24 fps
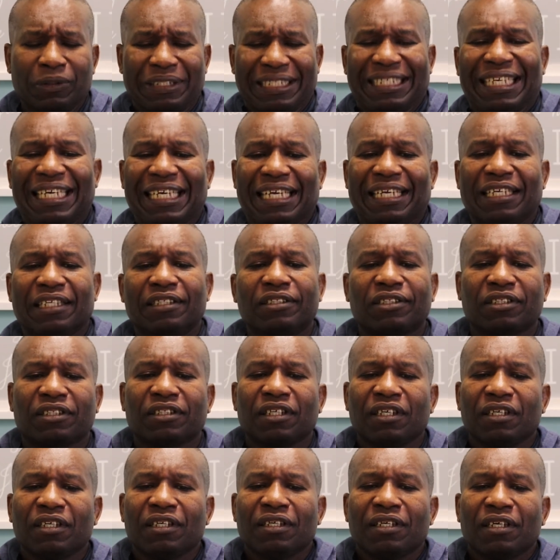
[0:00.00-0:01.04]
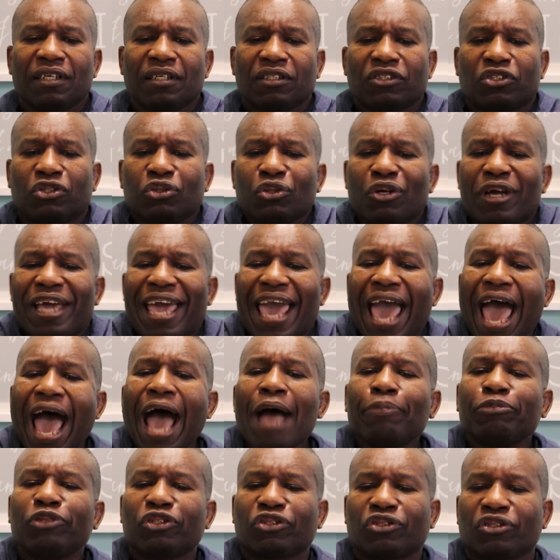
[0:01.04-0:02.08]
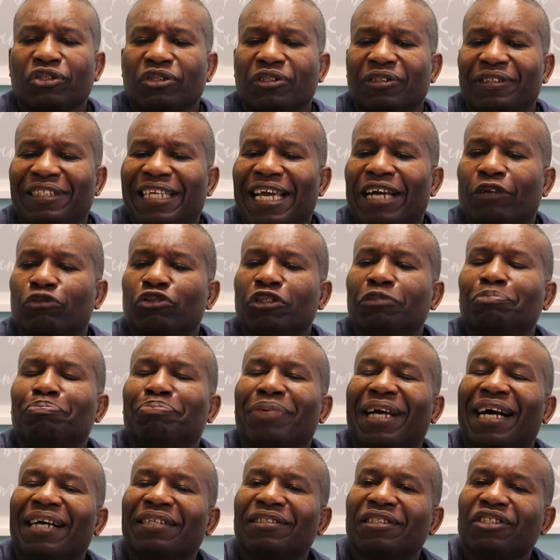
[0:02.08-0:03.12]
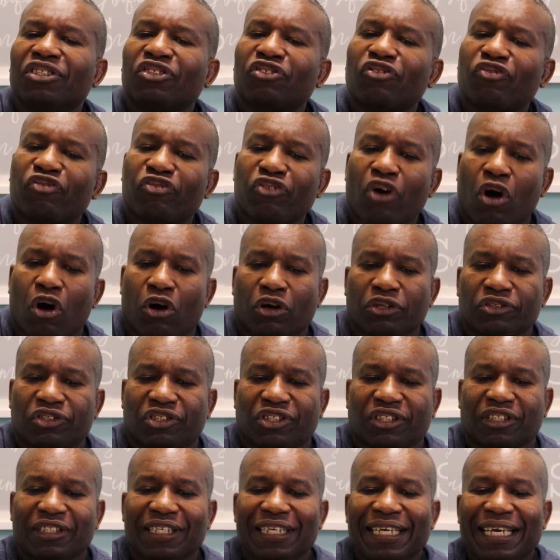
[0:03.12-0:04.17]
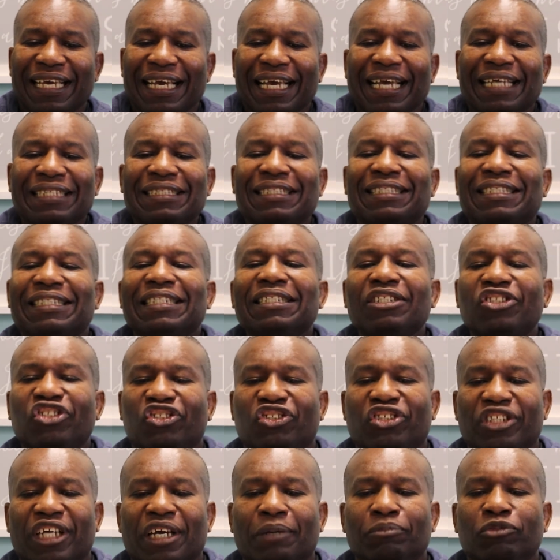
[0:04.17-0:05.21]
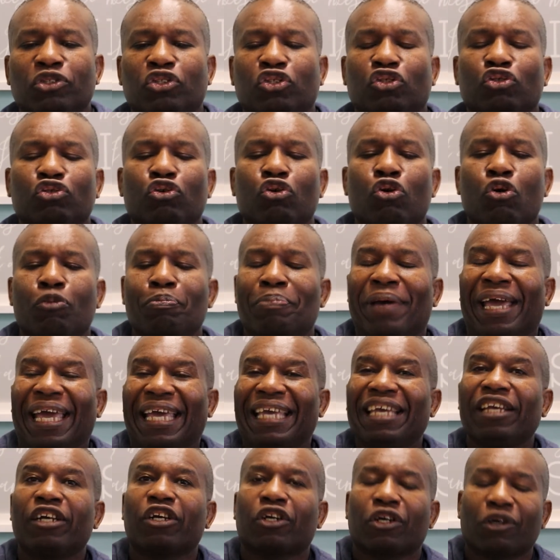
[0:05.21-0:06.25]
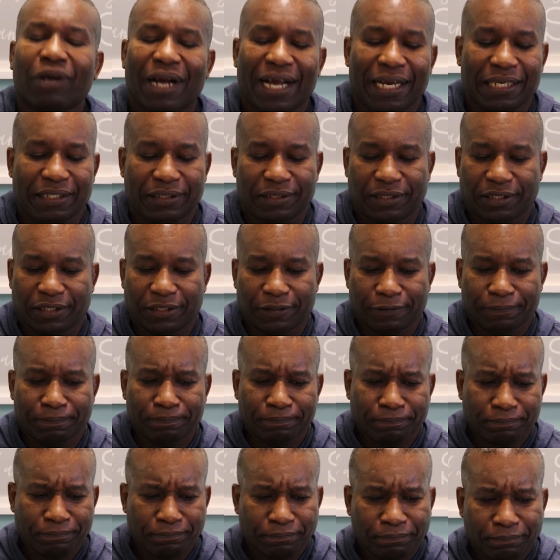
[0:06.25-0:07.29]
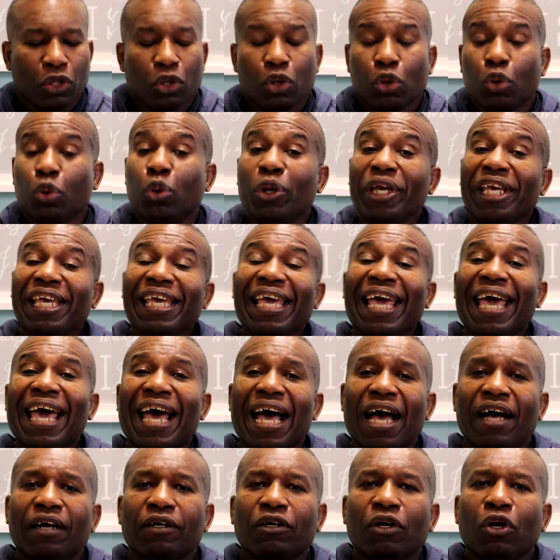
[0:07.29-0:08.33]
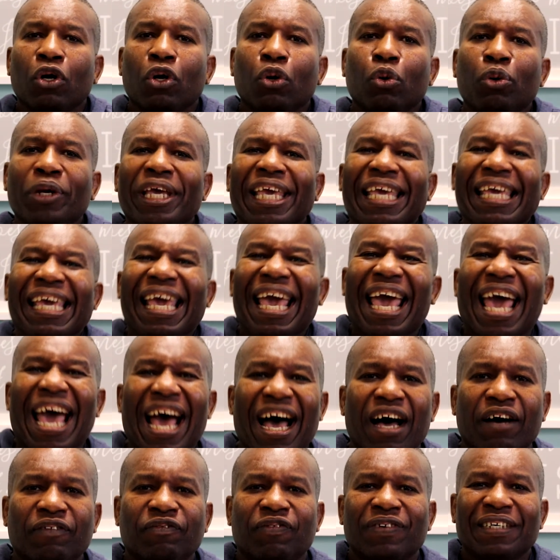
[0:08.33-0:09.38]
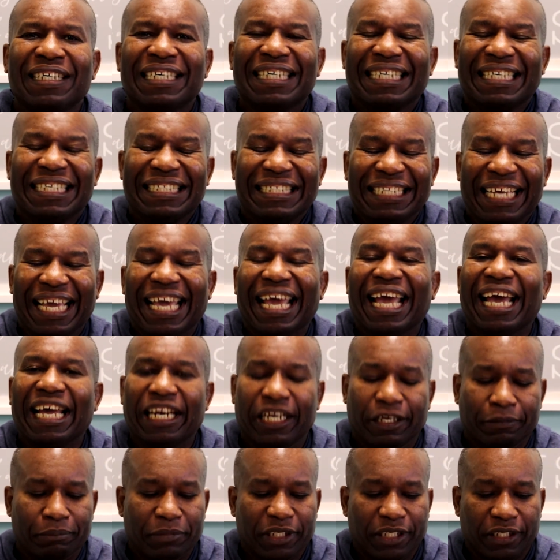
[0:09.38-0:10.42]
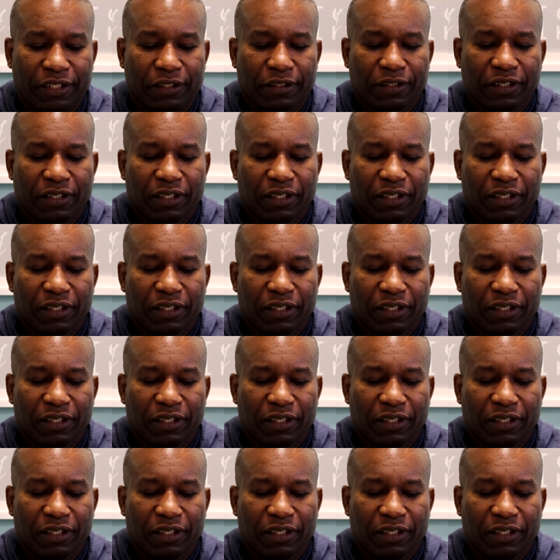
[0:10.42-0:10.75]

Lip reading: is to capture their rebellious thoughts and teach them to obey Christ. We have an enemy,